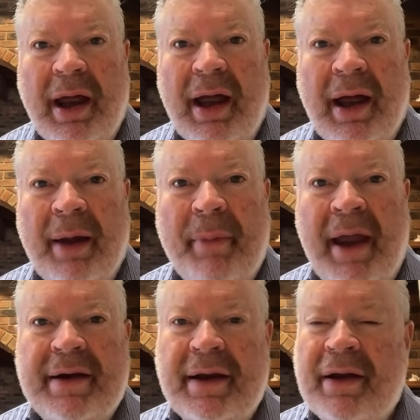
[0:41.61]

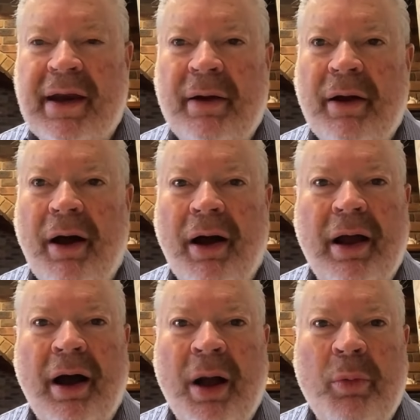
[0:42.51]

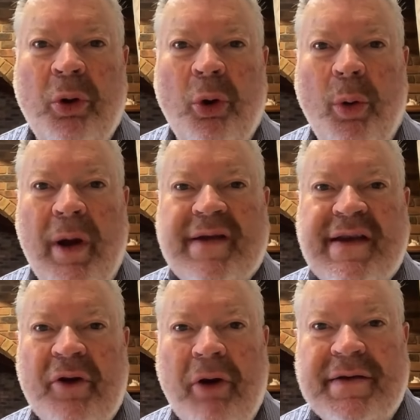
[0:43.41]
I will always
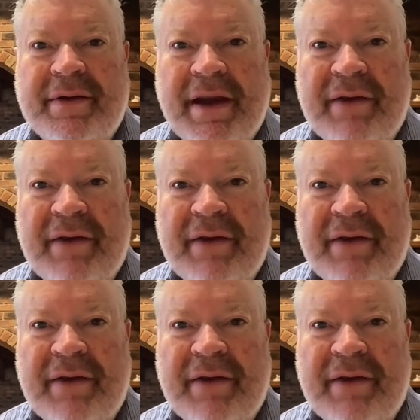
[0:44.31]
have a great